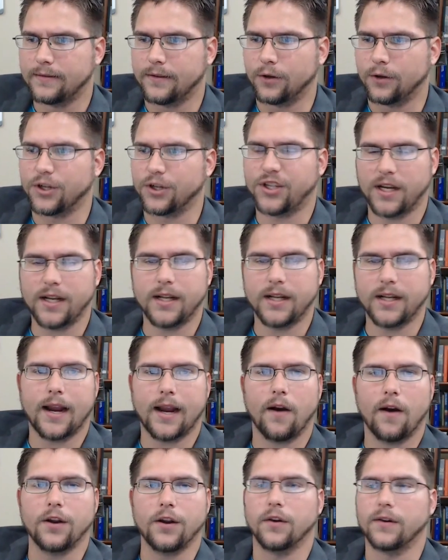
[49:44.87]
You're sitting
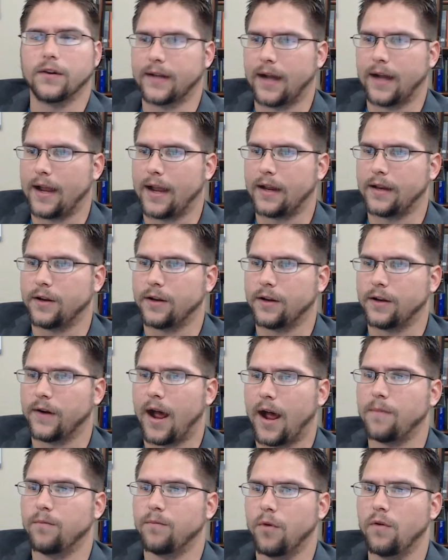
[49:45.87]
there and you're dying. You're
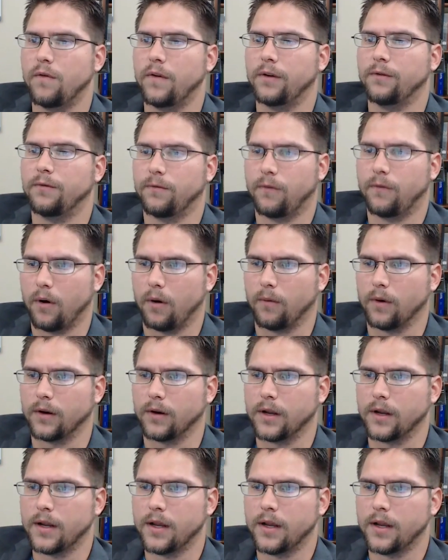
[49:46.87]
not moving forward.